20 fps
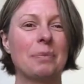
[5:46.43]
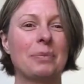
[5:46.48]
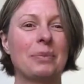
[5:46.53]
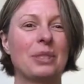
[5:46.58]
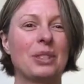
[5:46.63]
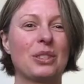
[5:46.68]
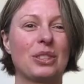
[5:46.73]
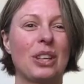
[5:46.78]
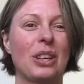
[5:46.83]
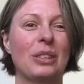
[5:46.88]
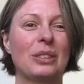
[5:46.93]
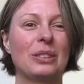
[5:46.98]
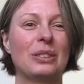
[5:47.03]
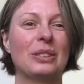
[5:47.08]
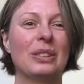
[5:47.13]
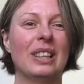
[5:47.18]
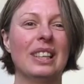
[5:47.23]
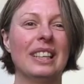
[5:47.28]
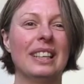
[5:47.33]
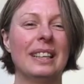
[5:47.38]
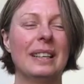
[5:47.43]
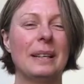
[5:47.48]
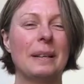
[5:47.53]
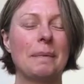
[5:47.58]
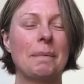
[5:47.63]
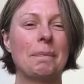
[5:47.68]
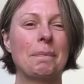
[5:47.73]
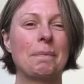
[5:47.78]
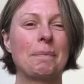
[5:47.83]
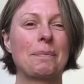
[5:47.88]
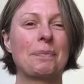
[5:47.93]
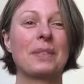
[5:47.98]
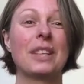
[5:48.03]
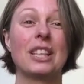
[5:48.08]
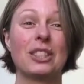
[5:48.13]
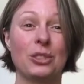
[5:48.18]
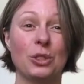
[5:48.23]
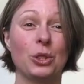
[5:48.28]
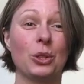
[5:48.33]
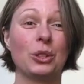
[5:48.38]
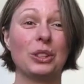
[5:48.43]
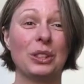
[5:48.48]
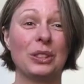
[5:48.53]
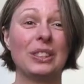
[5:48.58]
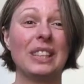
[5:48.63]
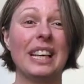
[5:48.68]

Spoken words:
So enjoy your